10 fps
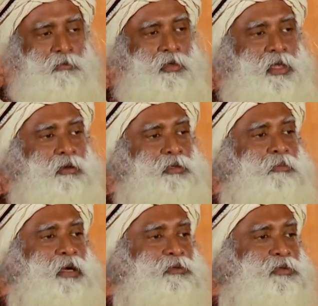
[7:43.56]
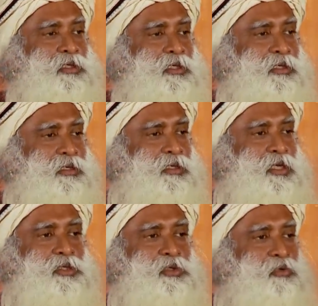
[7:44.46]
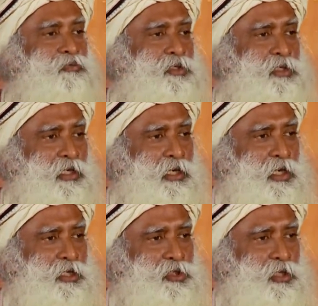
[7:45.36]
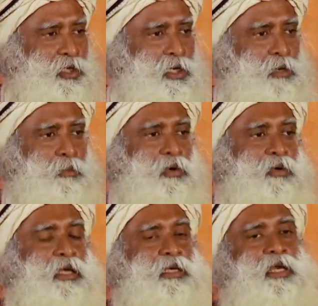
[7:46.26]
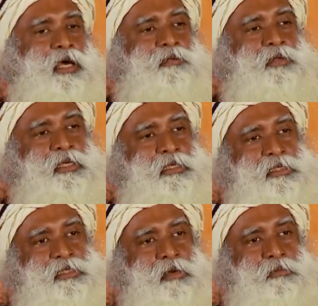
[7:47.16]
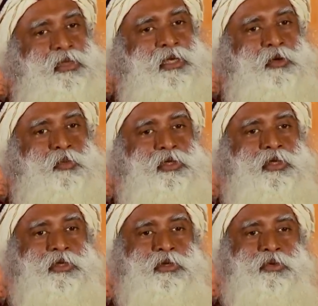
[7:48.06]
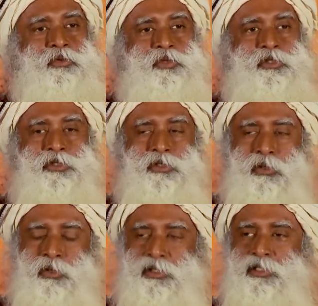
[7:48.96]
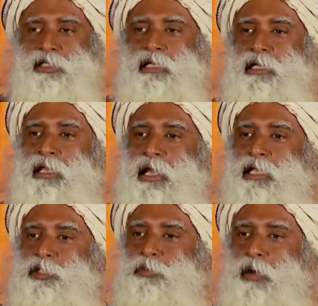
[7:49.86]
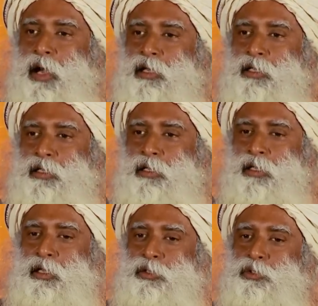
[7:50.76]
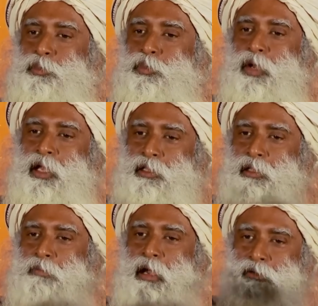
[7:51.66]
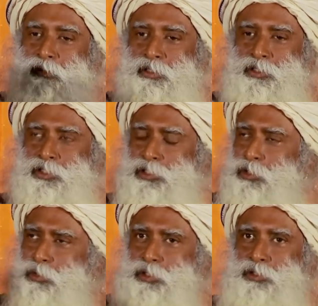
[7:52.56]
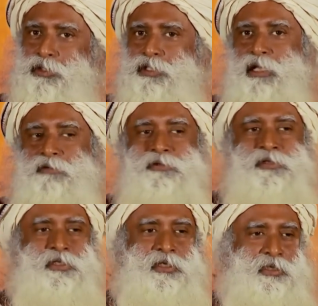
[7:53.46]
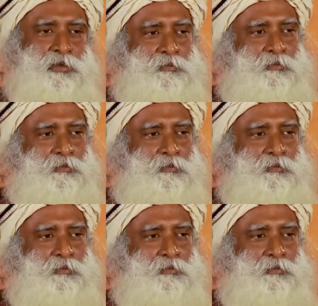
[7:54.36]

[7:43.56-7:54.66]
Without a boundary, there is no physical nature. But right now, there is something within you which is constantly aspiring to break the boundaries. Just look at yourself and see.